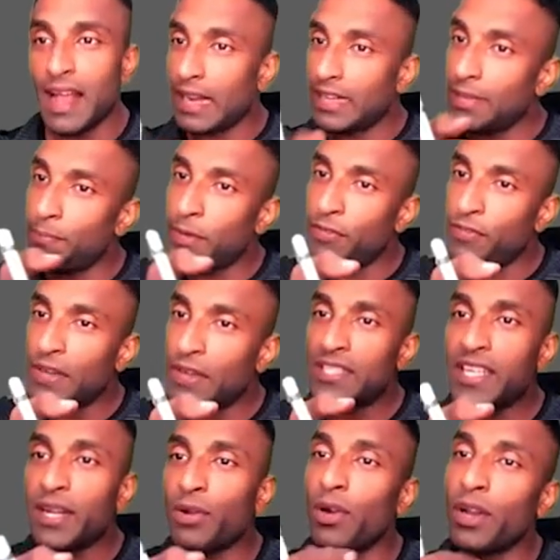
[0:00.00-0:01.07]
and the preference
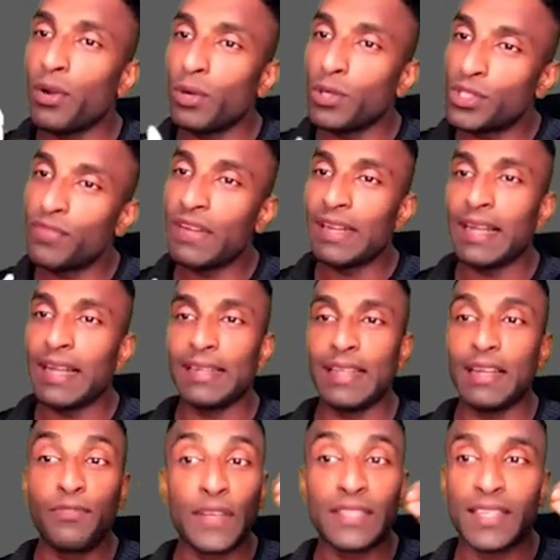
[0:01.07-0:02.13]
shareholder also will get
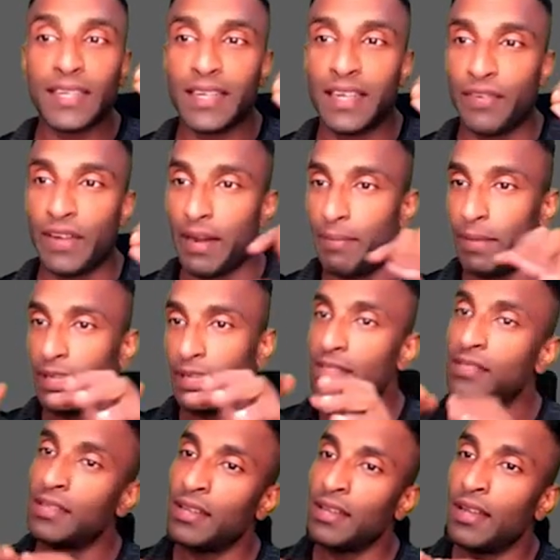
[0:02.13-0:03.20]
that fixed dividend
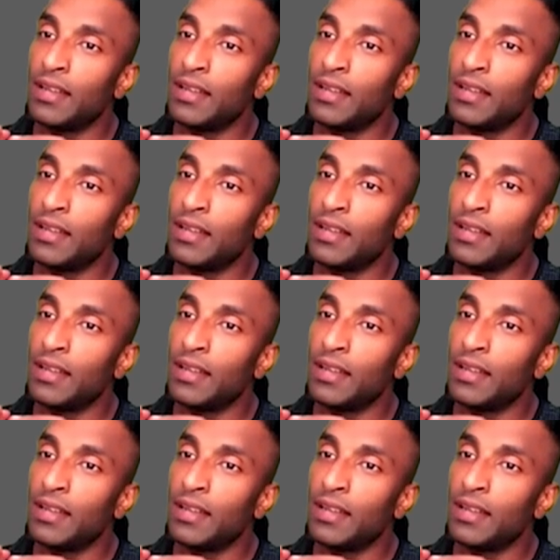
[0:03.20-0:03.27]
because